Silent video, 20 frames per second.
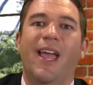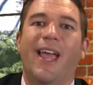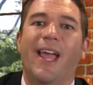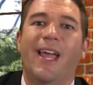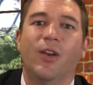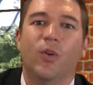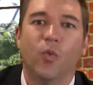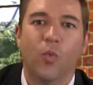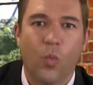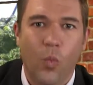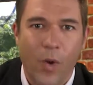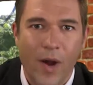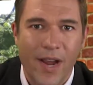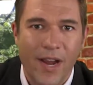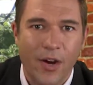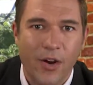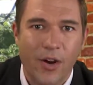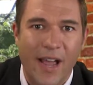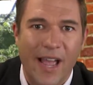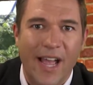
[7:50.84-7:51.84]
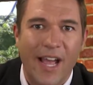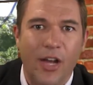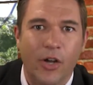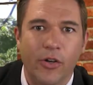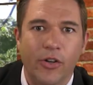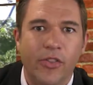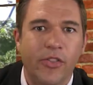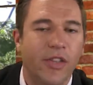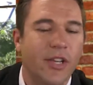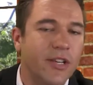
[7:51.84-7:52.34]
and wear
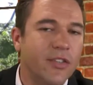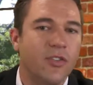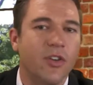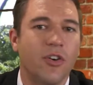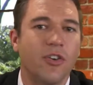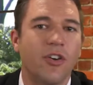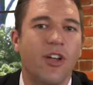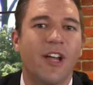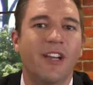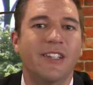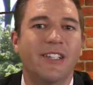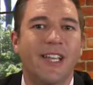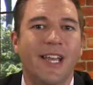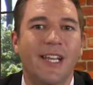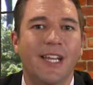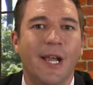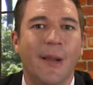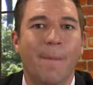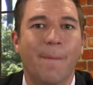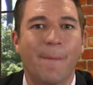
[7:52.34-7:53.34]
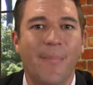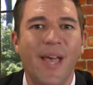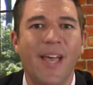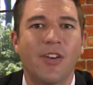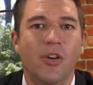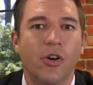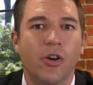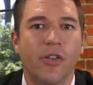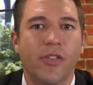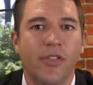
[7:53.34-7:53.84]
out. Things are not getting
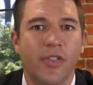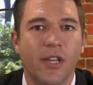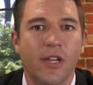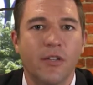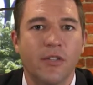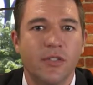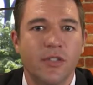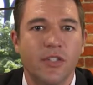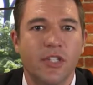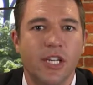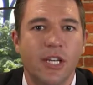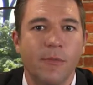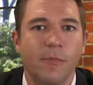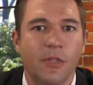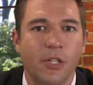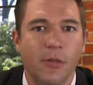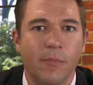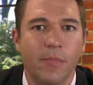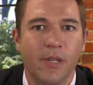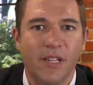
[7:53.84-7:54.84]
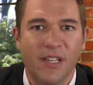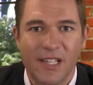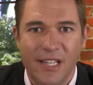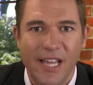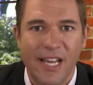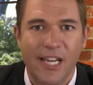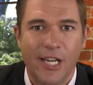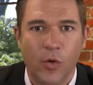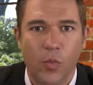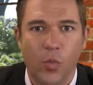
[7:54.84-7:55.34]
better, things seem to be
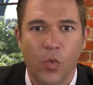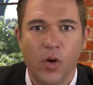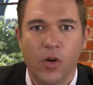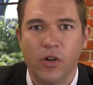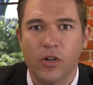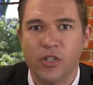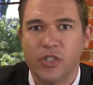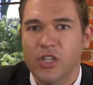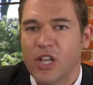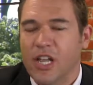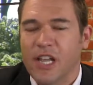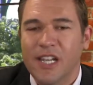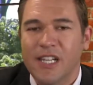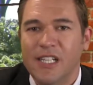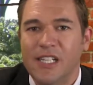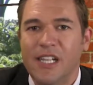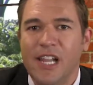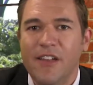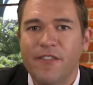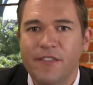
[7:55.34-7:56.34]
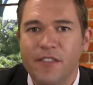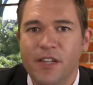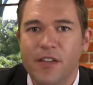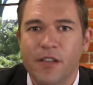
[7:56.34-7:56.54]
getting worse. Left to